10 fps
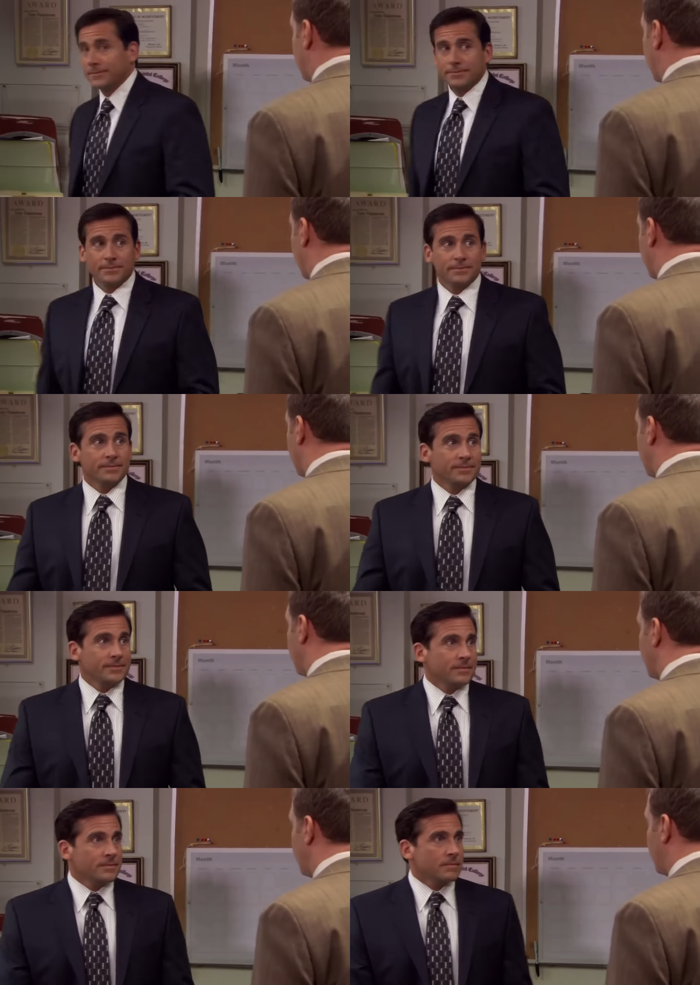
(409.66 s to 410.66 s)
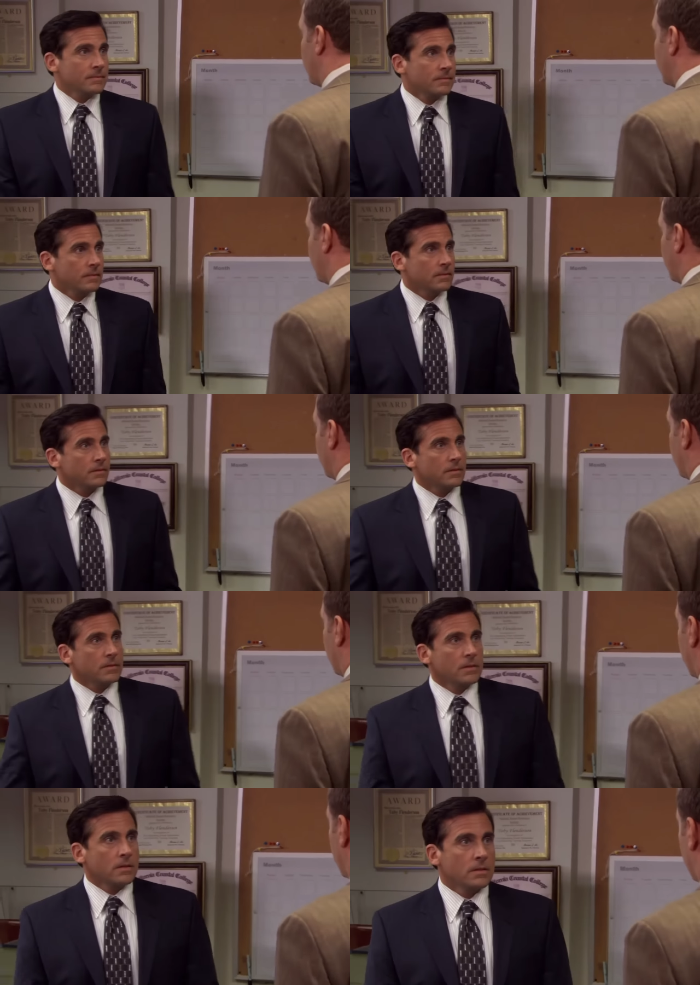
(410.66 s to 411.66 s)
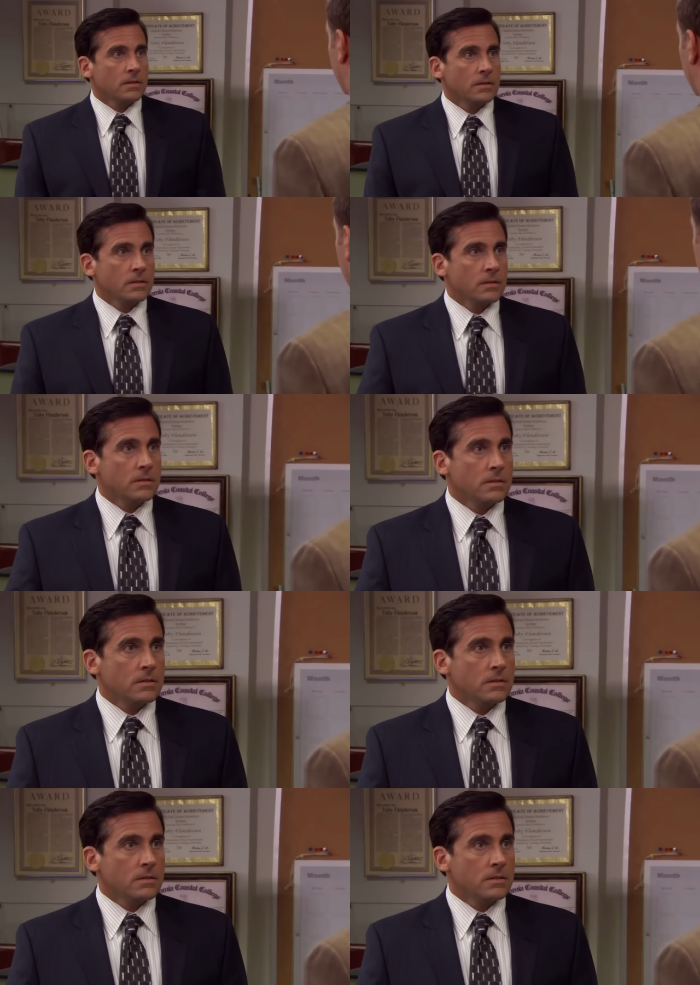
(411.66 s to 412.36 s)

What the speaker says: No one is speaking in this clip.